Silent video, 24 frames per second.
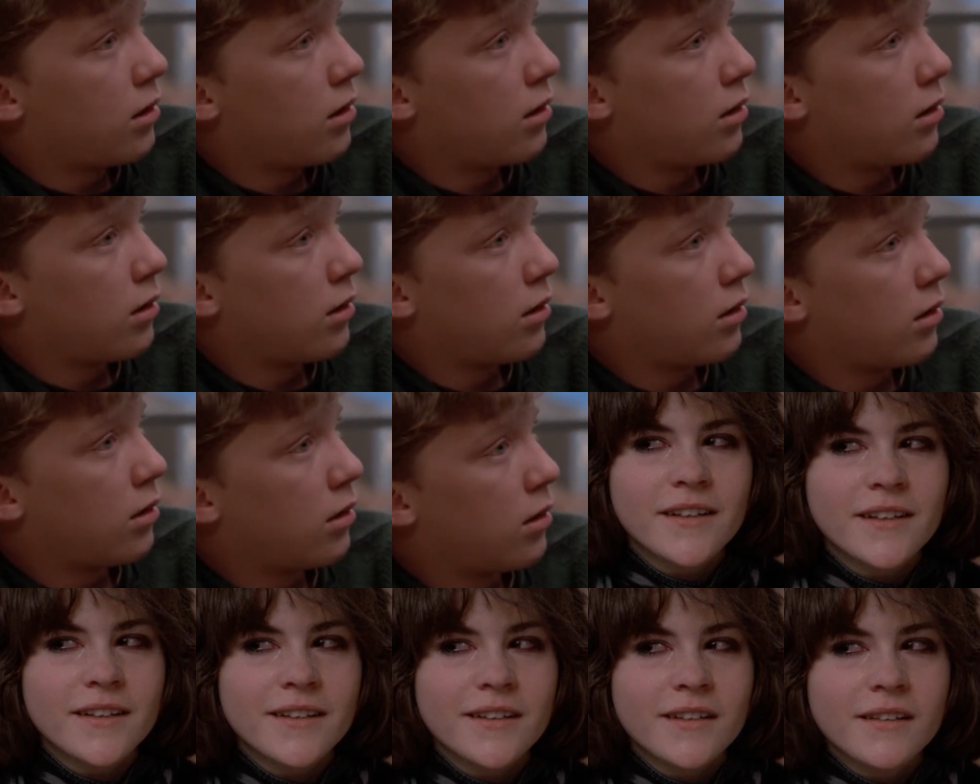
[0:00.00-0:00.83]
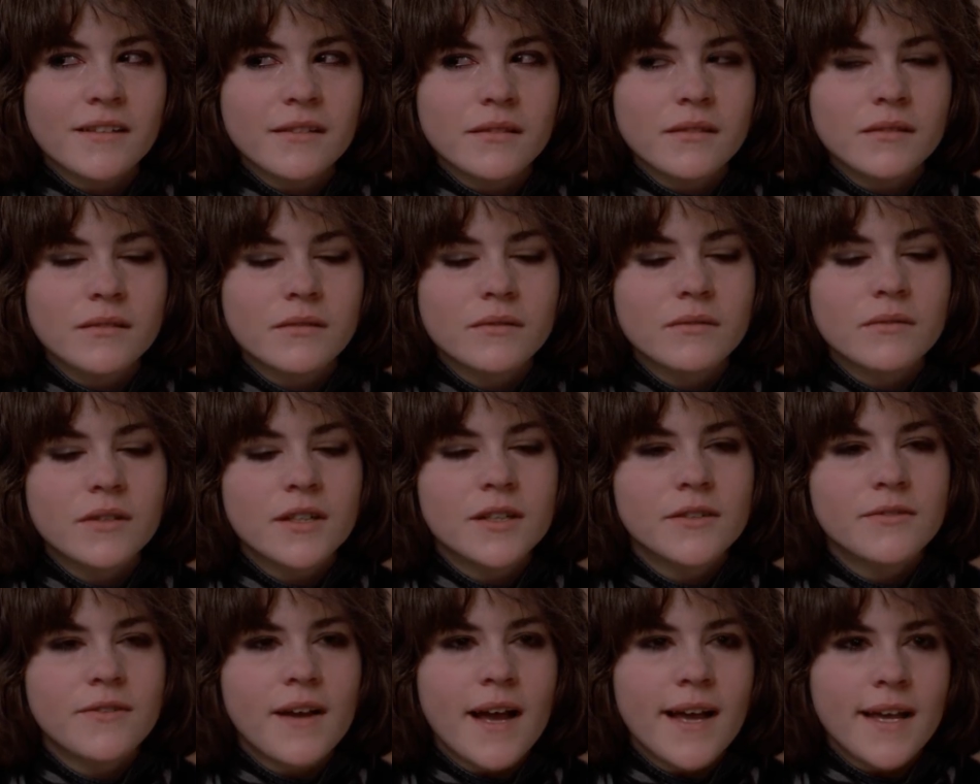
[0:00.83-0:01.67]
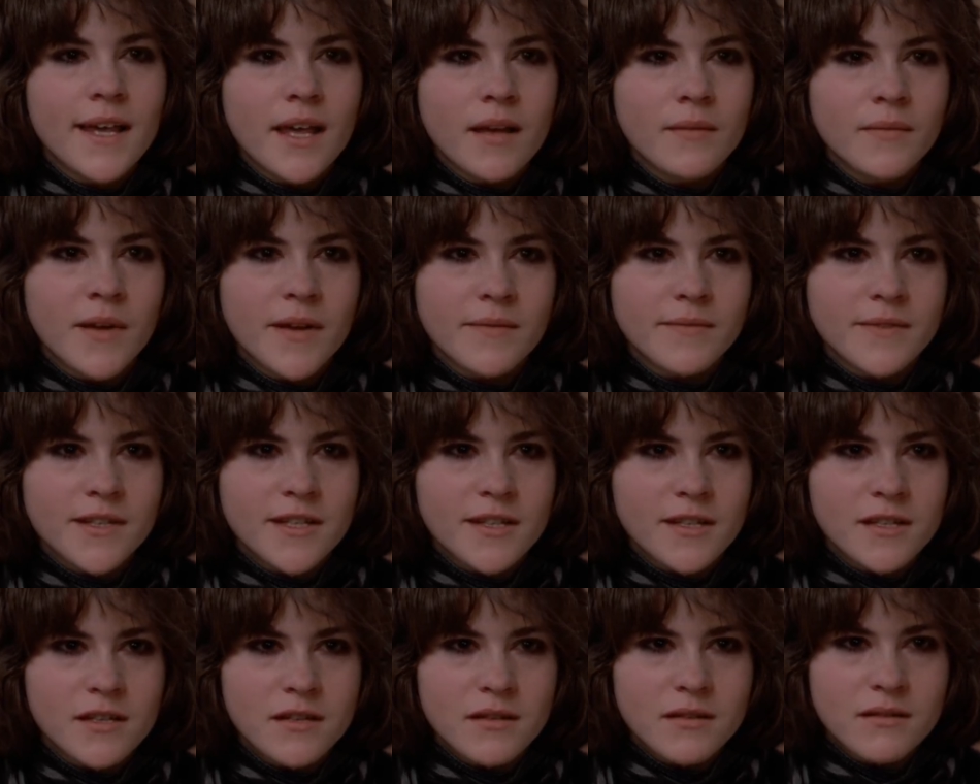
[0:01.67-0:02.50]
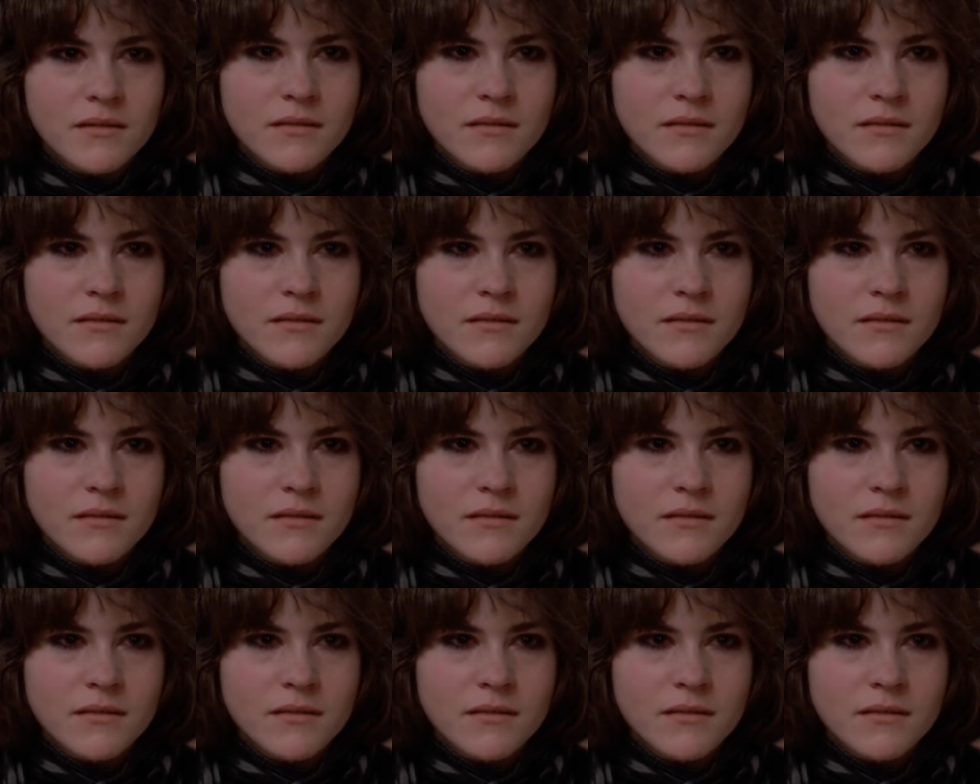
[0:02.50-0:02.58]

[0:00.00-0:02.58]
Okay. What if I came up to you?